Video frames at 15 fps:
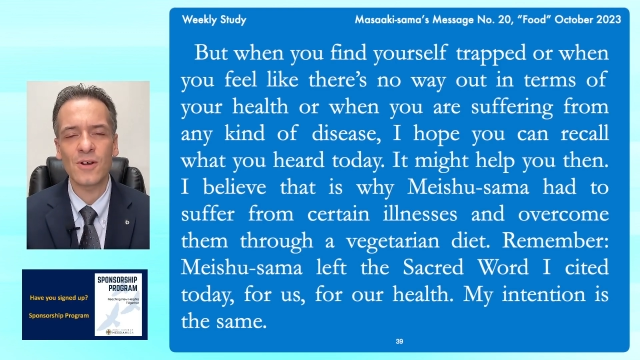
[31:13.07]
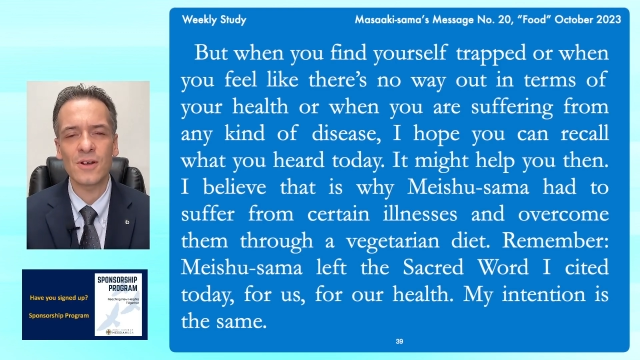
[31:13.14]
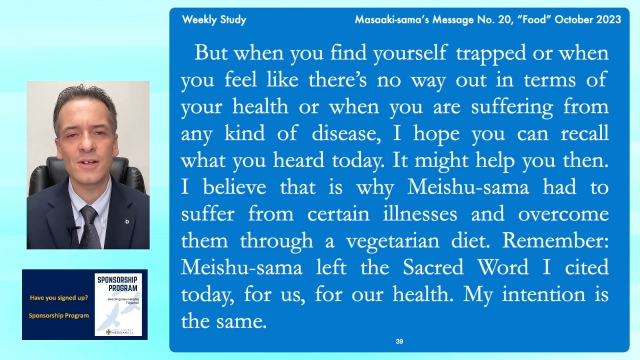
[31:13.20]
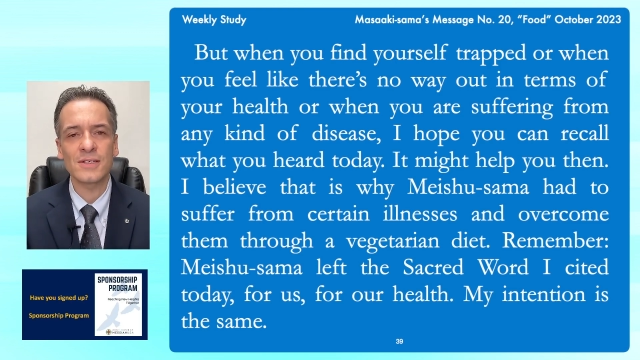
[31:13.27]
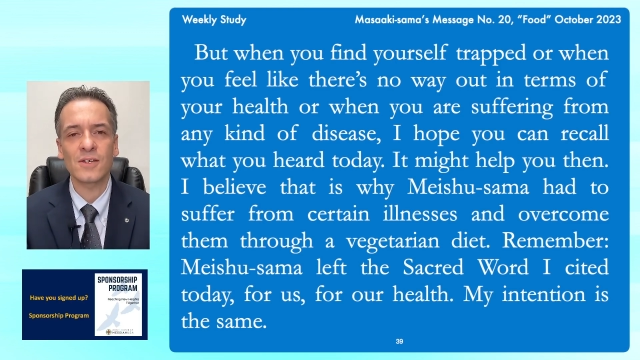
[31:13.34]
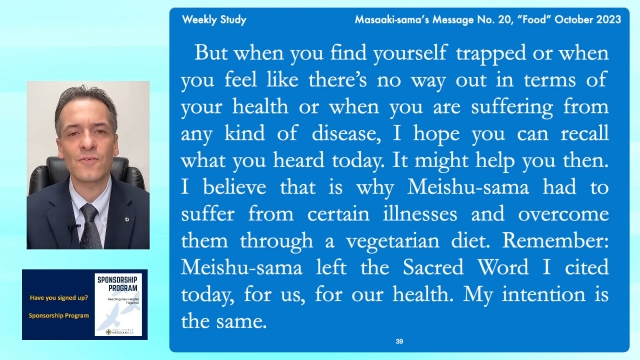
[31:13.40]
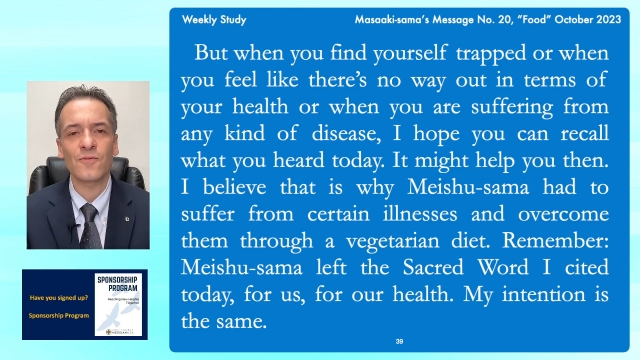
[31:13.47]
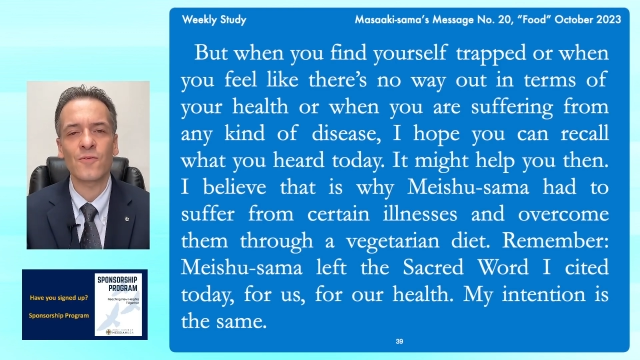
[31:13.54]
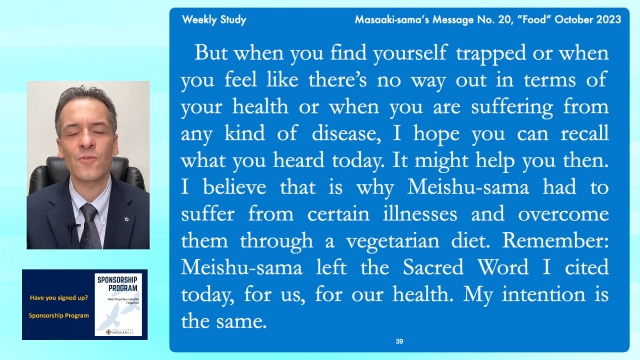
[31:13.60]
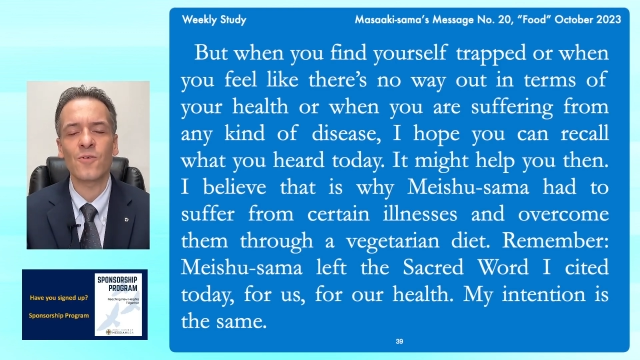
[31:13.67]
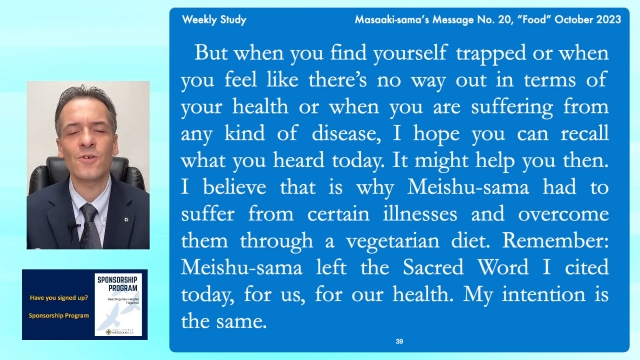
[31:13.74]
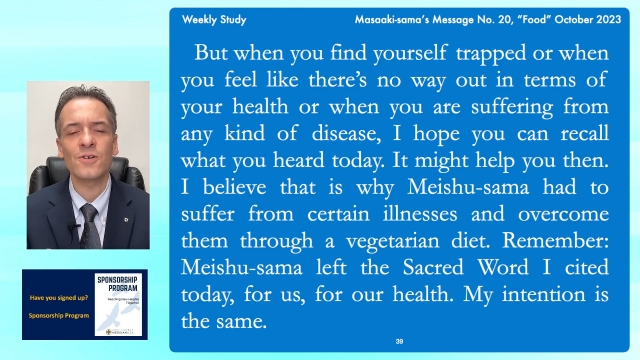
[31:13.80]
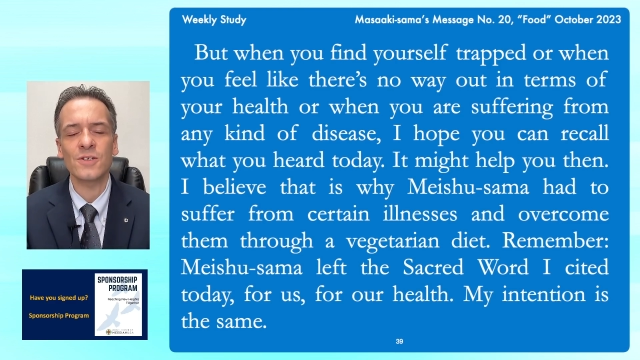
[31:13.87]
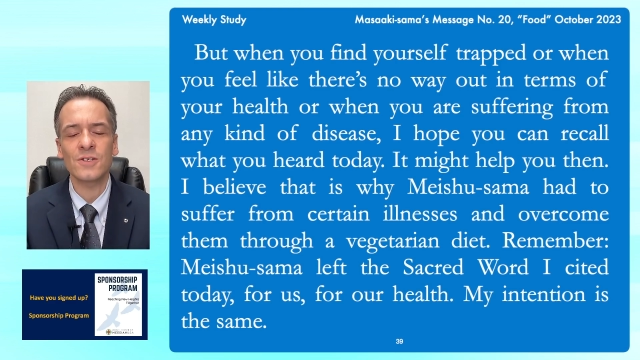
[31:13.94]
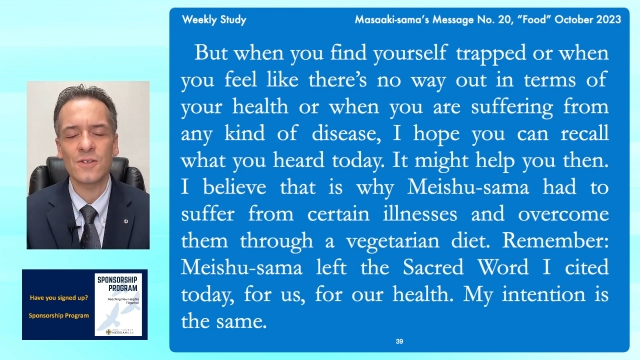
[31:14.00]
And I said, of
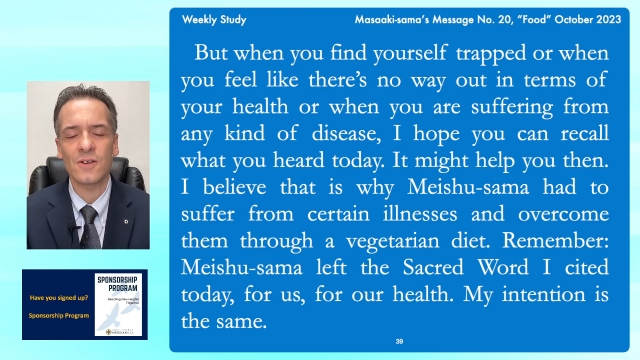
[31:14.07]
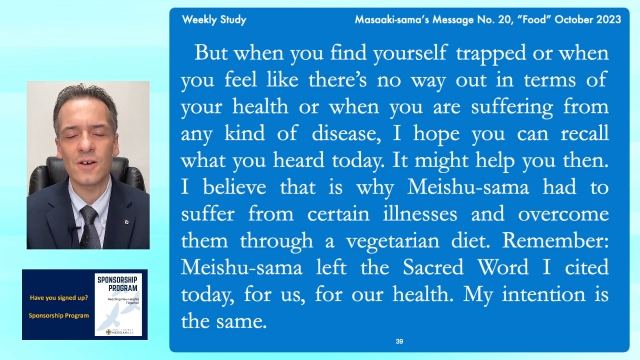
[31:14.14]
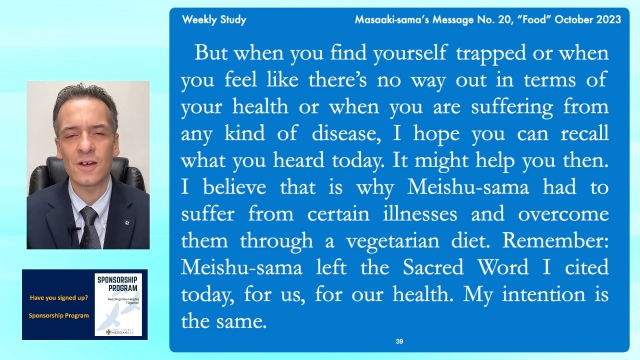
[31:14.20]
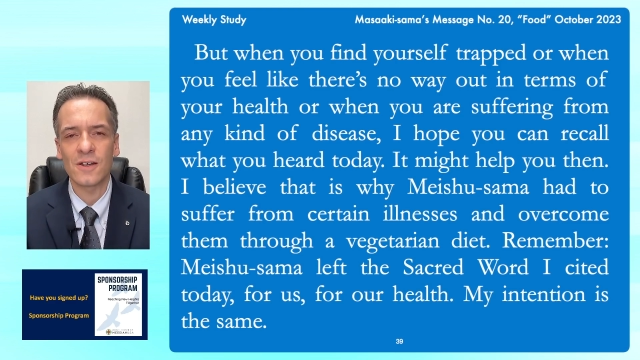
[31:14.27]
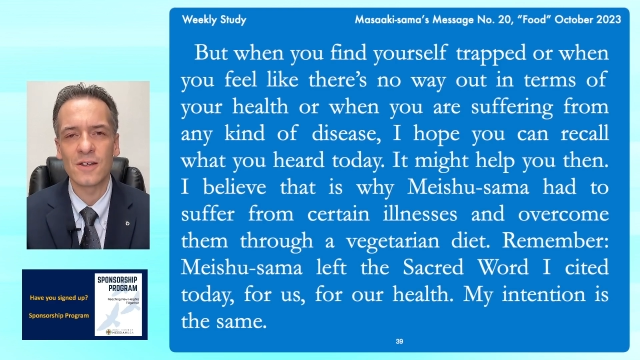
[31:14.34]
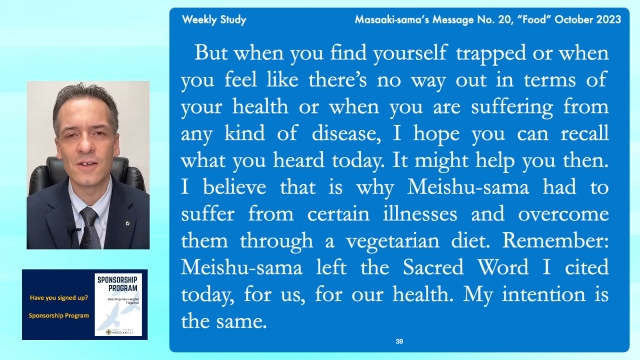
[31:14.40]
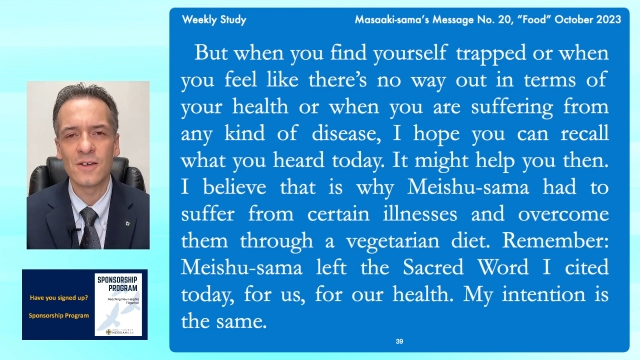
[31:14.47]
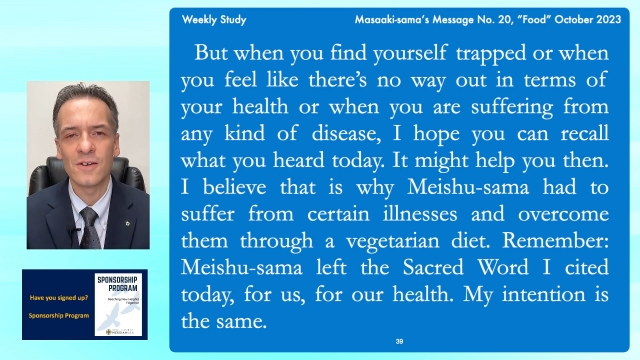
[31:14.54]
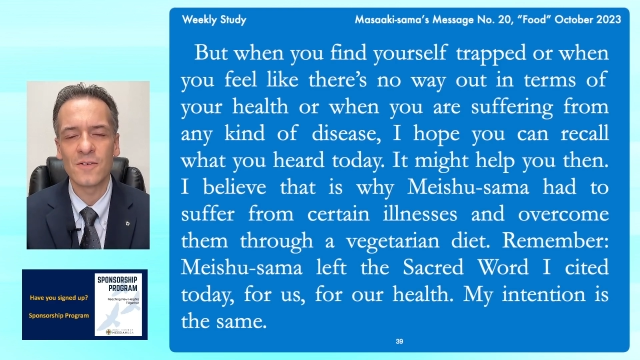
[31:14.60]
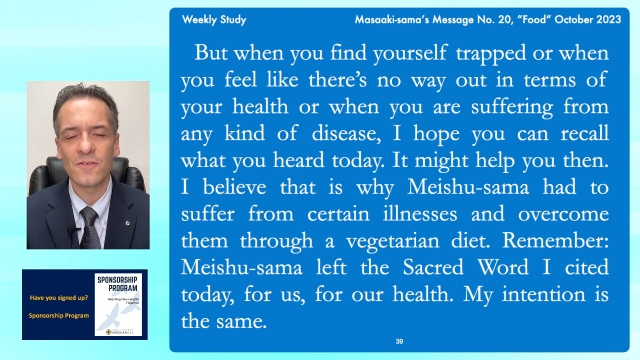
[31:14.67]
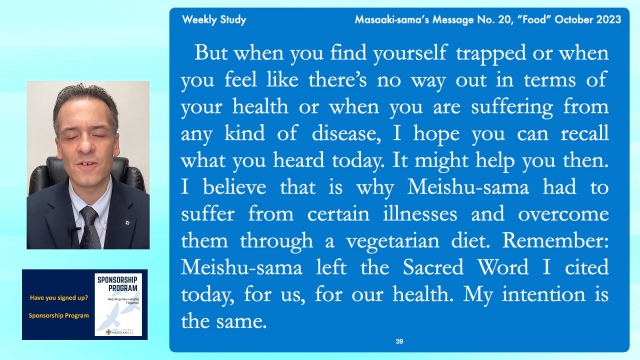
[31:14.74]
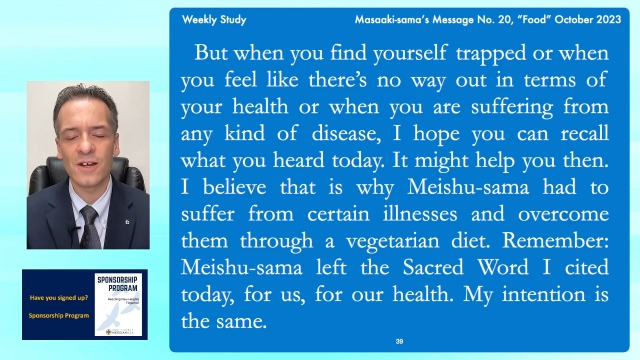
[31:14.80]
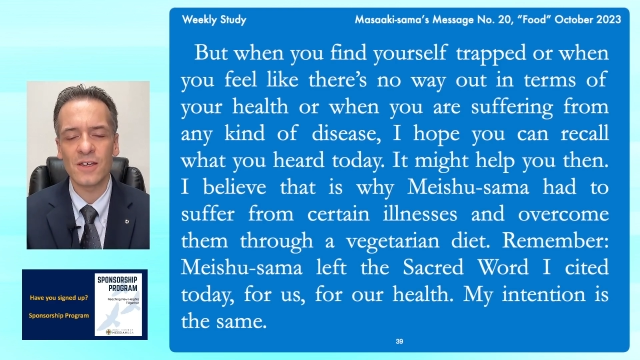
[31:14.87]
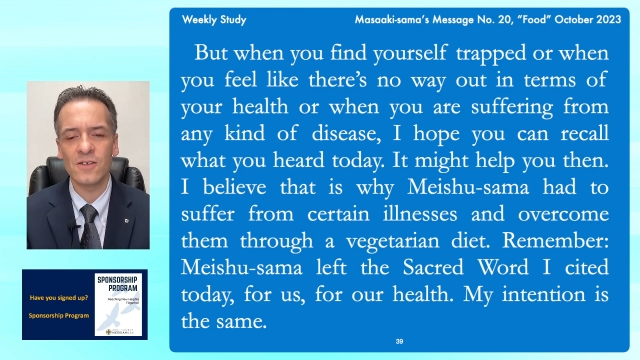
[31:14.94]
course not, right?